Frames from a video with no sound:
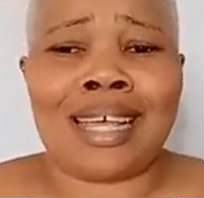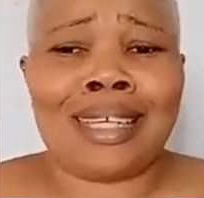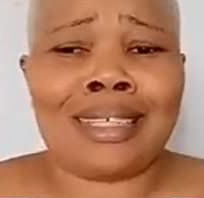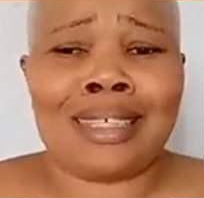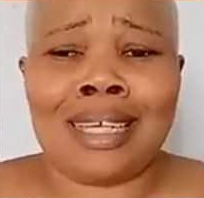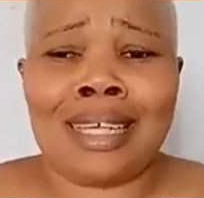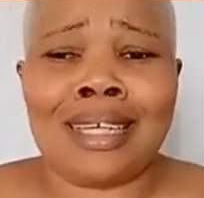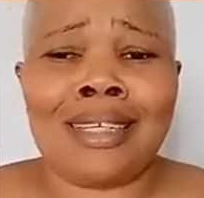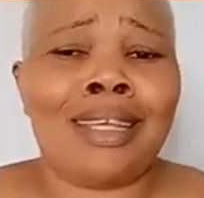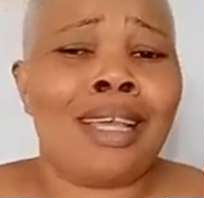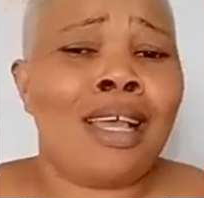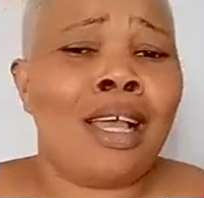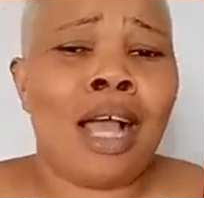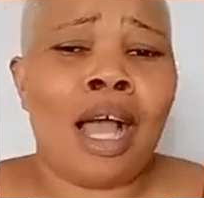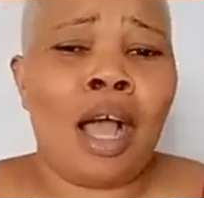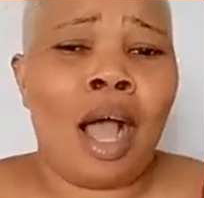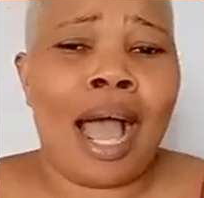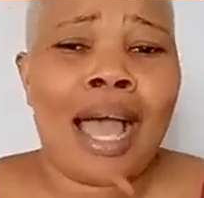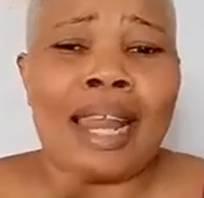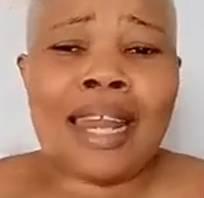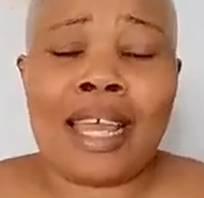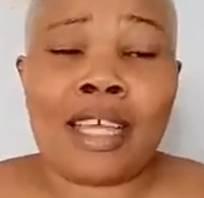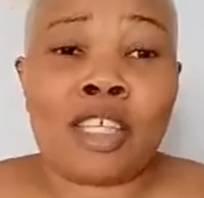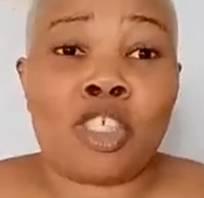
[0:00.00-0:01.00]
and then
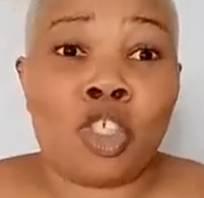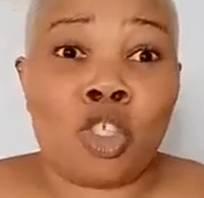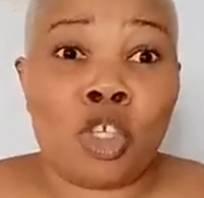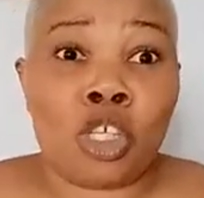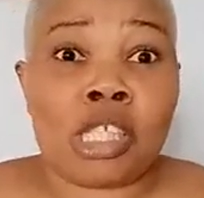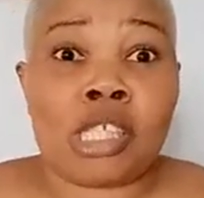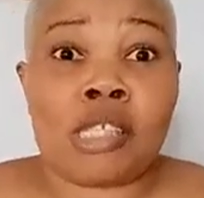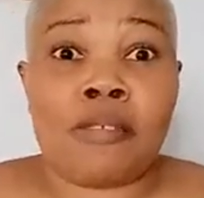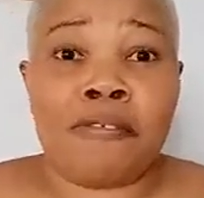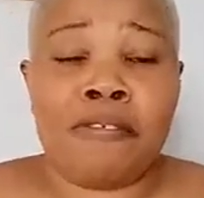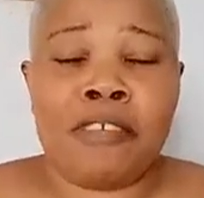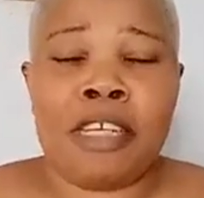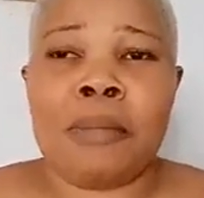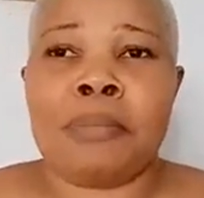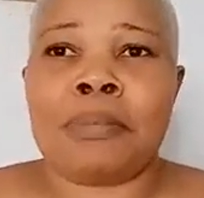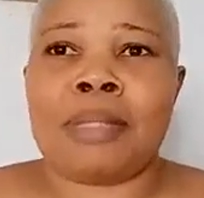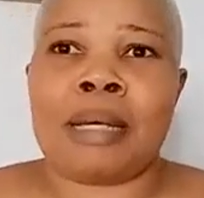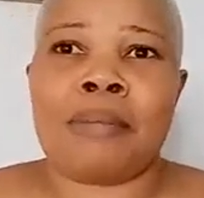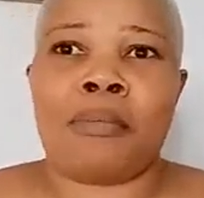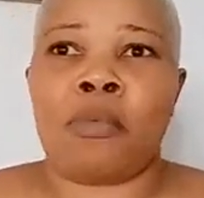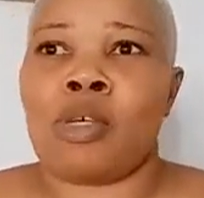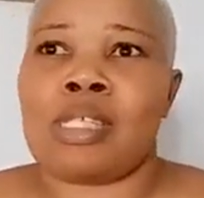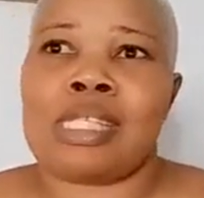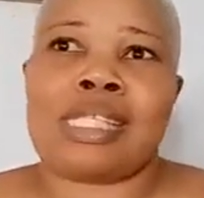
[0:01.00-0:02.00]
Alex just flipped
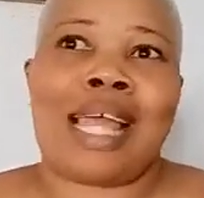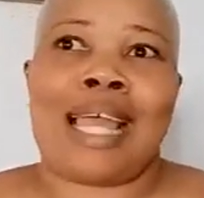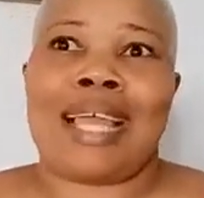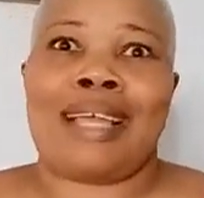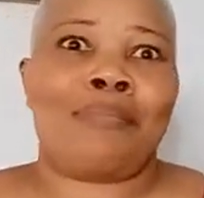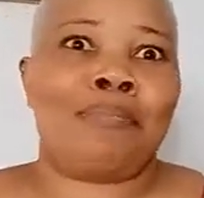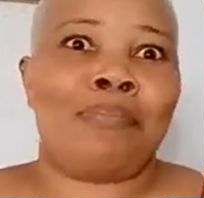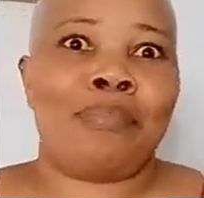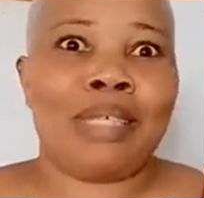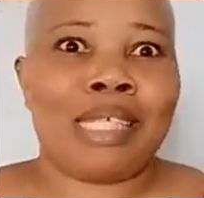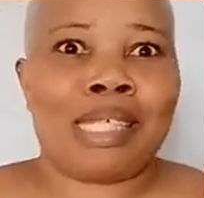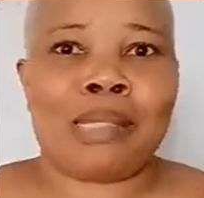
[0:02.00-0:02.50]
and was like,